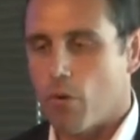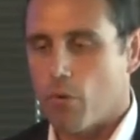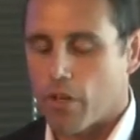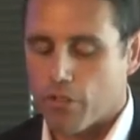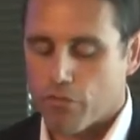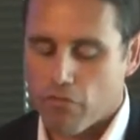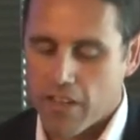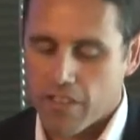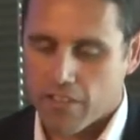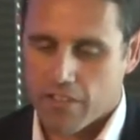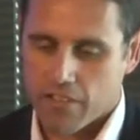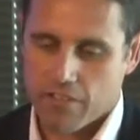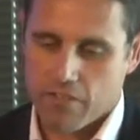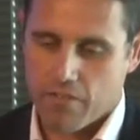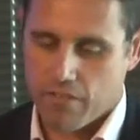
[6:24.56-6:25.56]
called us
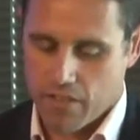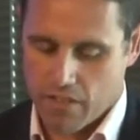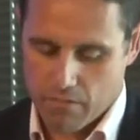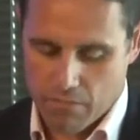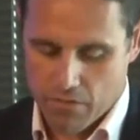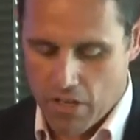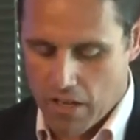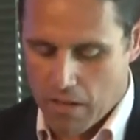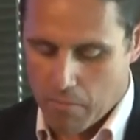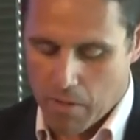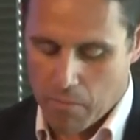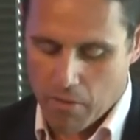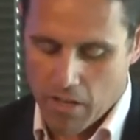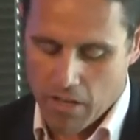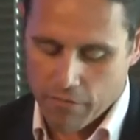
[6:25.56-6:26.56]
racist for um,
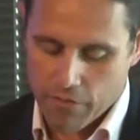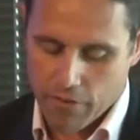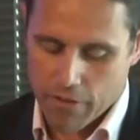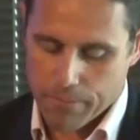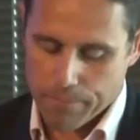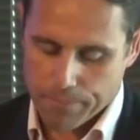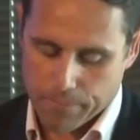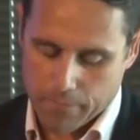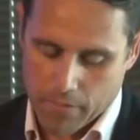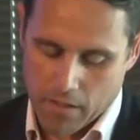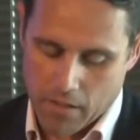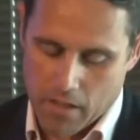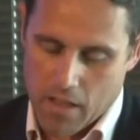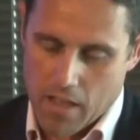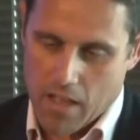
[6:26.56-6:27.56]
applying for it.
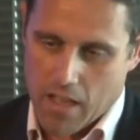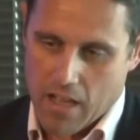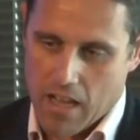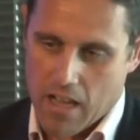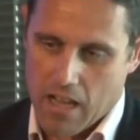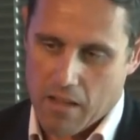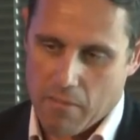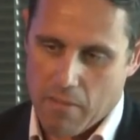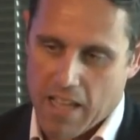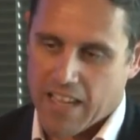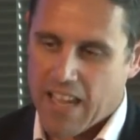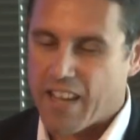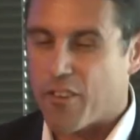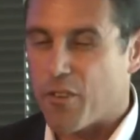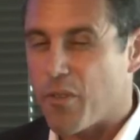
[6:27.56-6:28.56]
Uh,
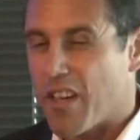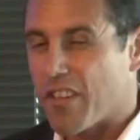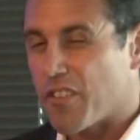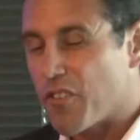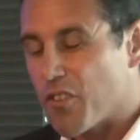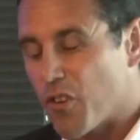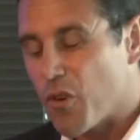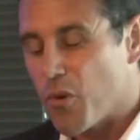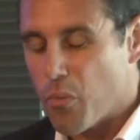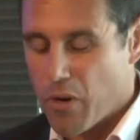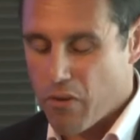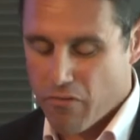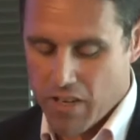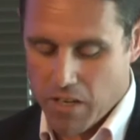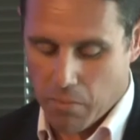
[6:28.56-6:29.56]
again in 2002
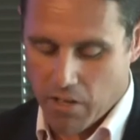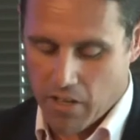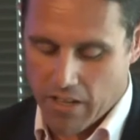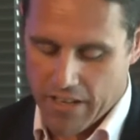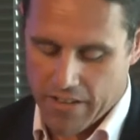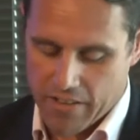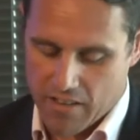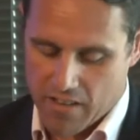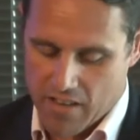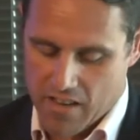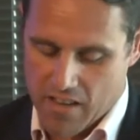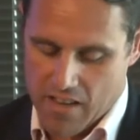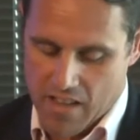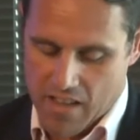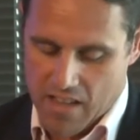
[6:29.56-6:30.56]
we reapplied
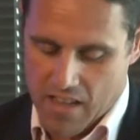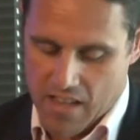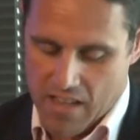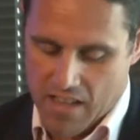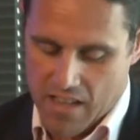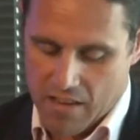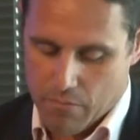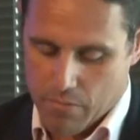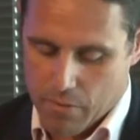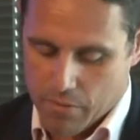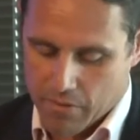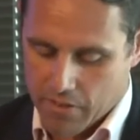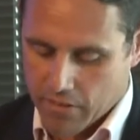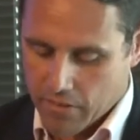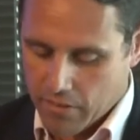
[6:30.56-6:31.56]
and we were
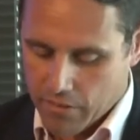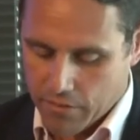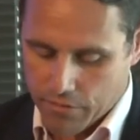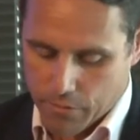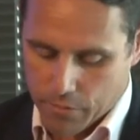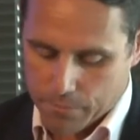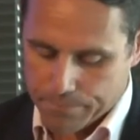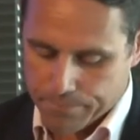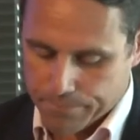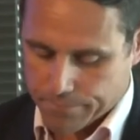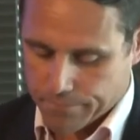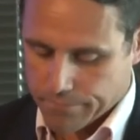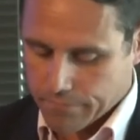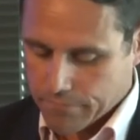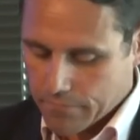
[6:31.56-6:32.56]
successful.
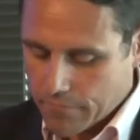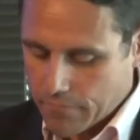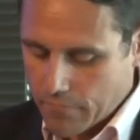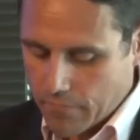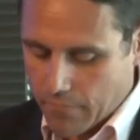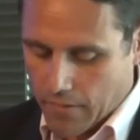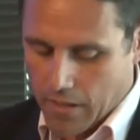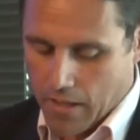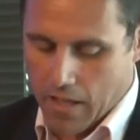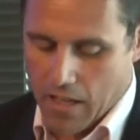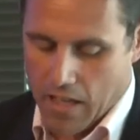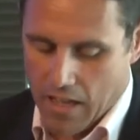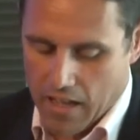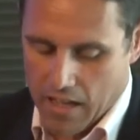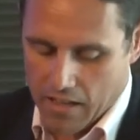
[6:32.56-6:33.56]

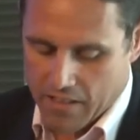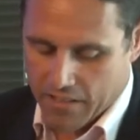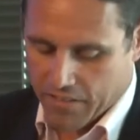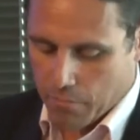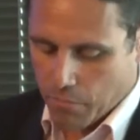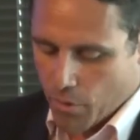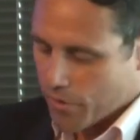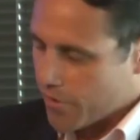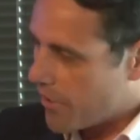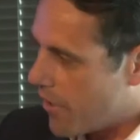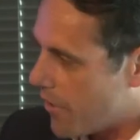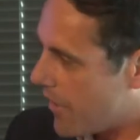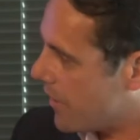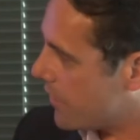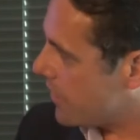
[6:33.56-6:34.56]
Uh, it's important to
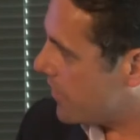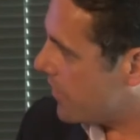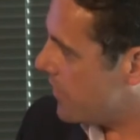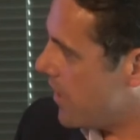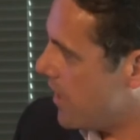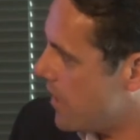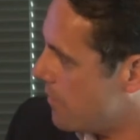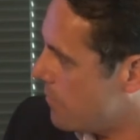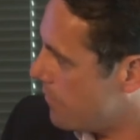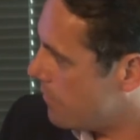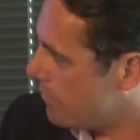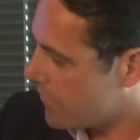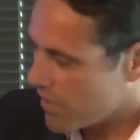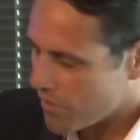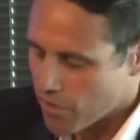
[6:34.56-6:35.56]
note that it's
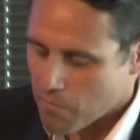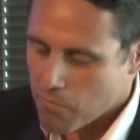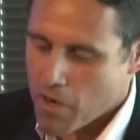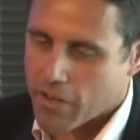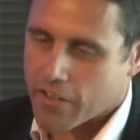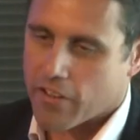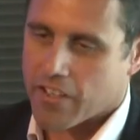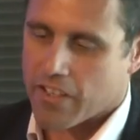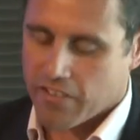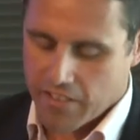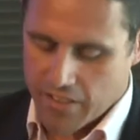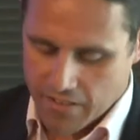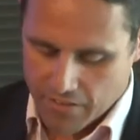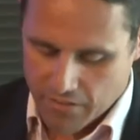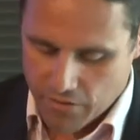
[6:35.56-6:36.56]
um,
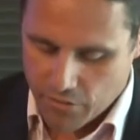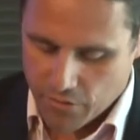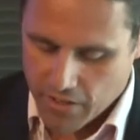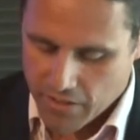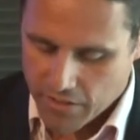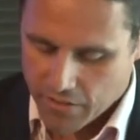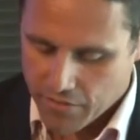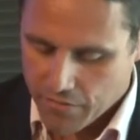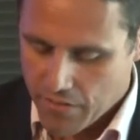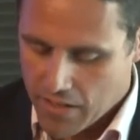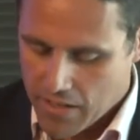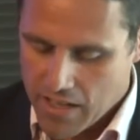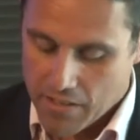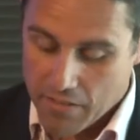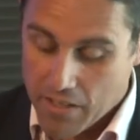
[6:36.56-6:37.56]
.maori.nz is New Zealand's
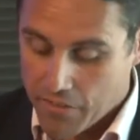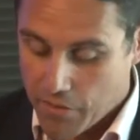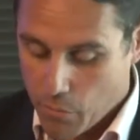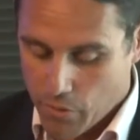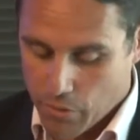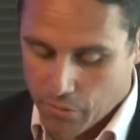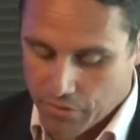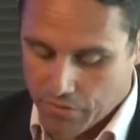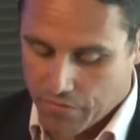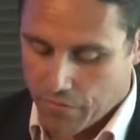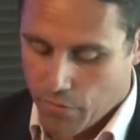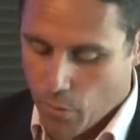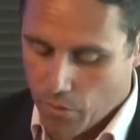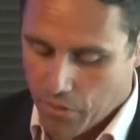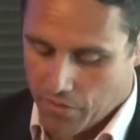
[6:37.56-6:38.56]
uh, is the world's
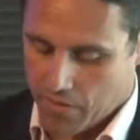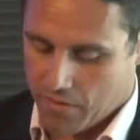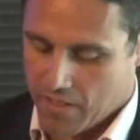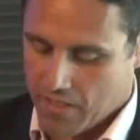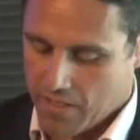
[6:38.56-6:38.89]
fourth